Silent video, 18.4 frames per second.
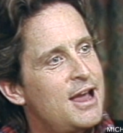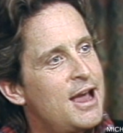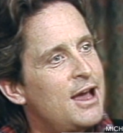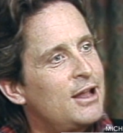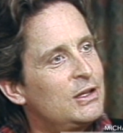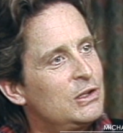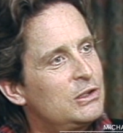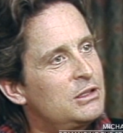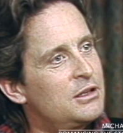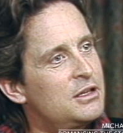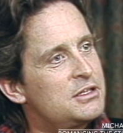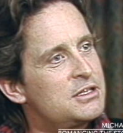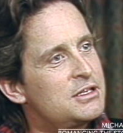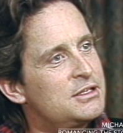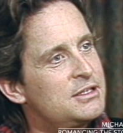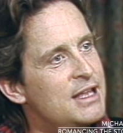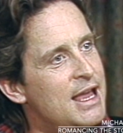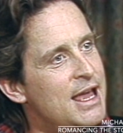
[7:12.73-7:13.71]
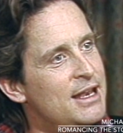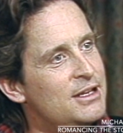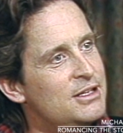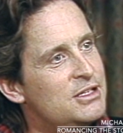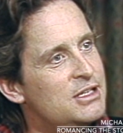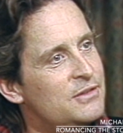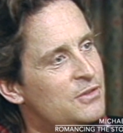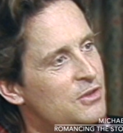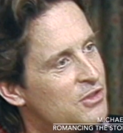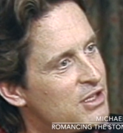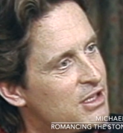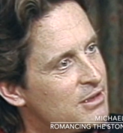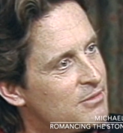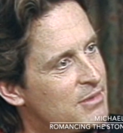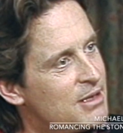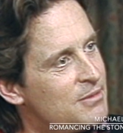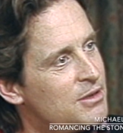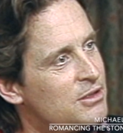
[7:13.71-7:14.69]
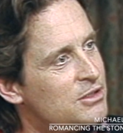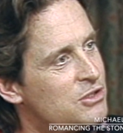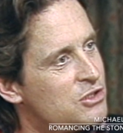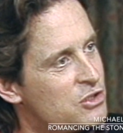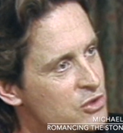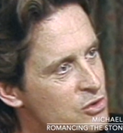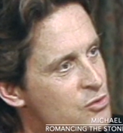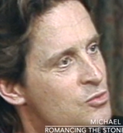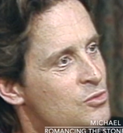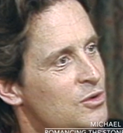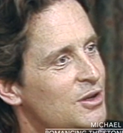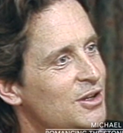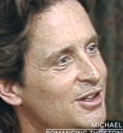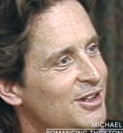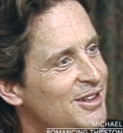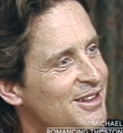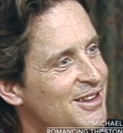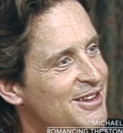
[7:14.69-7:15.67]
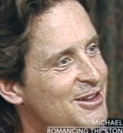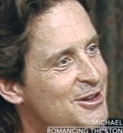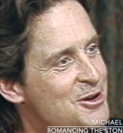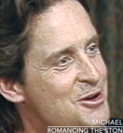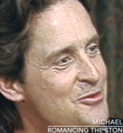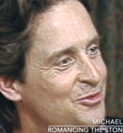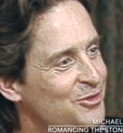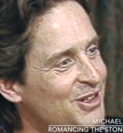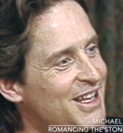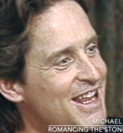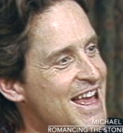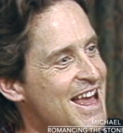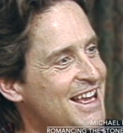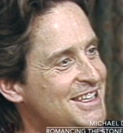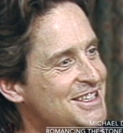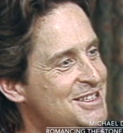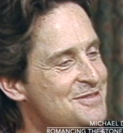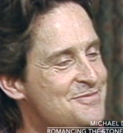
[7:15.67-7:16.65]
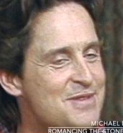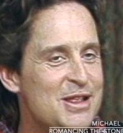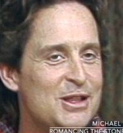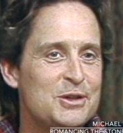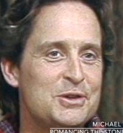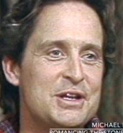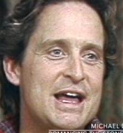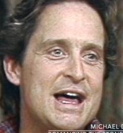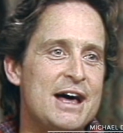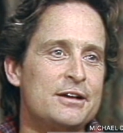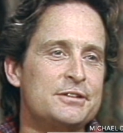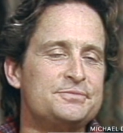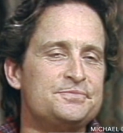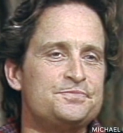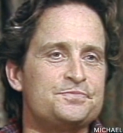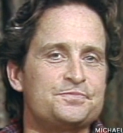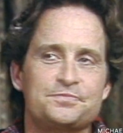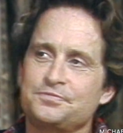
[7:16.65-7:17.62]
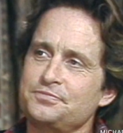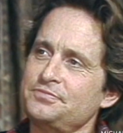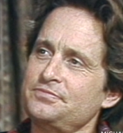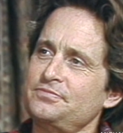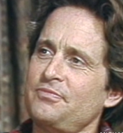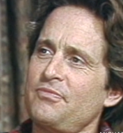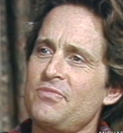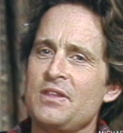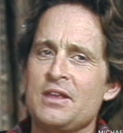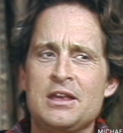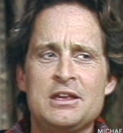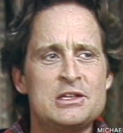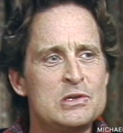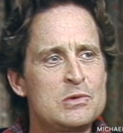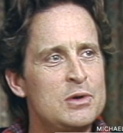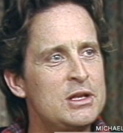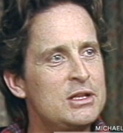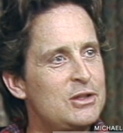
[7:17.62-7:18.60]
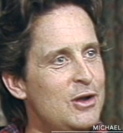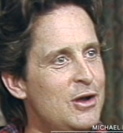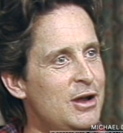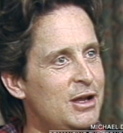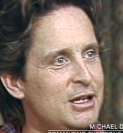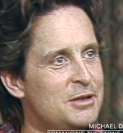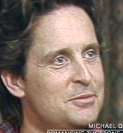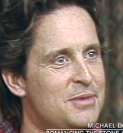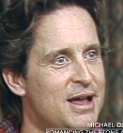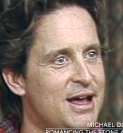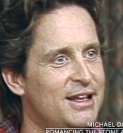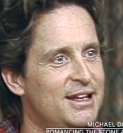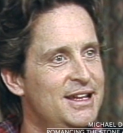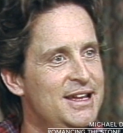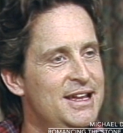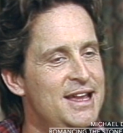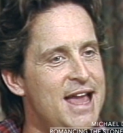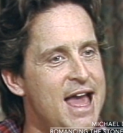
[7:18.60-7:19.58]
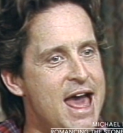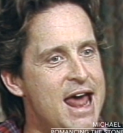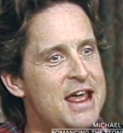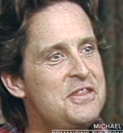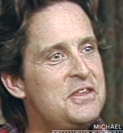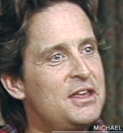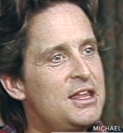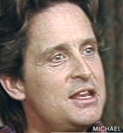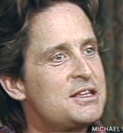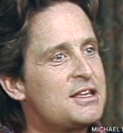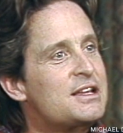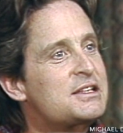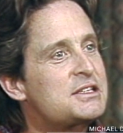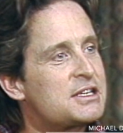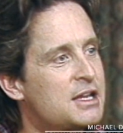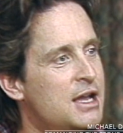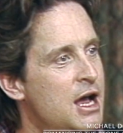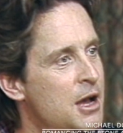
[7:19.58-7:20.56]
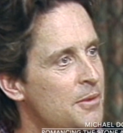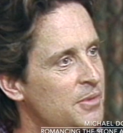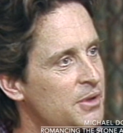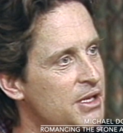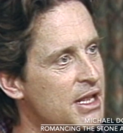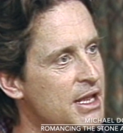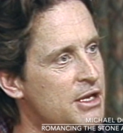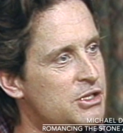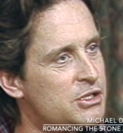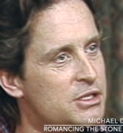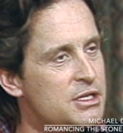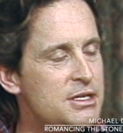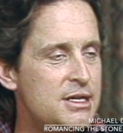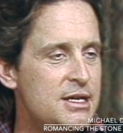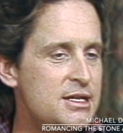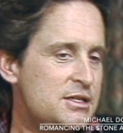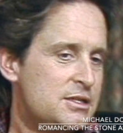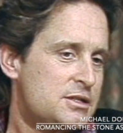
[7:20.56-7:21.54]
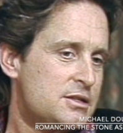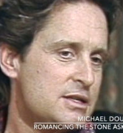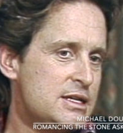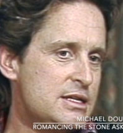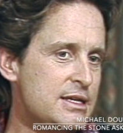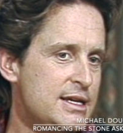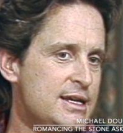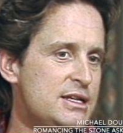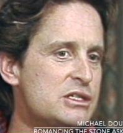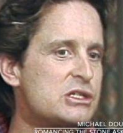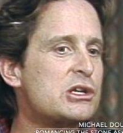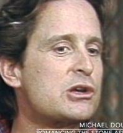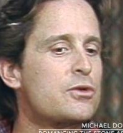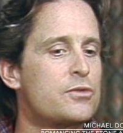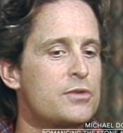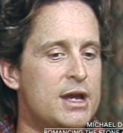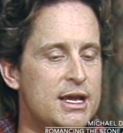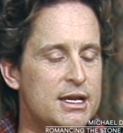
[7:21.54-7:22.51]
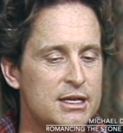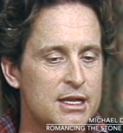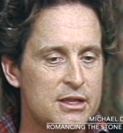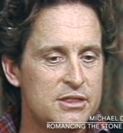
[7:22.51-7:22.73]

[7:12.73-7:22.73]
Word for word: I looked at him and I said, Dad, did you ever think maybe it's you who relaxed and mellowed out? And he said, what are you talking about? I think it is. I think it's a combination. He's great.